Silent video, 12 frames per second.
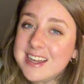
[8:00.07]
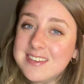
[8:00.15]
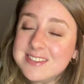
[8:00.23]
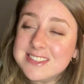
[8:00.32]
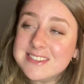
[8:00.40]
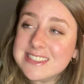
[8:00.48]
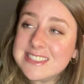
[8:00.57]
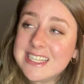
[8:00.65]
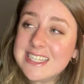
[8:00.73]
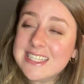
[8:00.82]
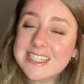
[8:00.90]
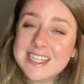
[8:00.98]
so
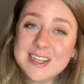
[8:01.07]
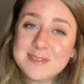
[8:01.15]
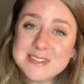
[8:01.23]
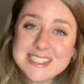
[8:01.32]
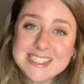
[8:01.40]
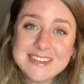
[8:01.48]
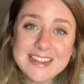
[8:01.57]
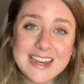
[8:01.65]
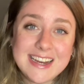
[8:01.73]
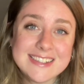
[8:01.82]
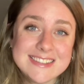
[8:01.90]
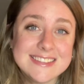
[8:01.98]
excited. I hope to see you
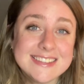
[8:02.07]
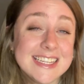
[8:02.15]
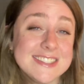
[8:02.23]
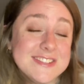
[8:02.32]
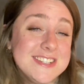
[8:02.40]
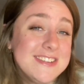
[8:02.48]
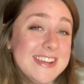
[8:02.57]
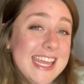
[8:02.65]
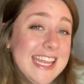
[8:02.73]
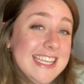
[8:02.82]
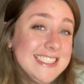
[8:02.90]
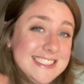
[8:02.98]
there. Thanks for
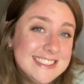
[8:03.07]
tuning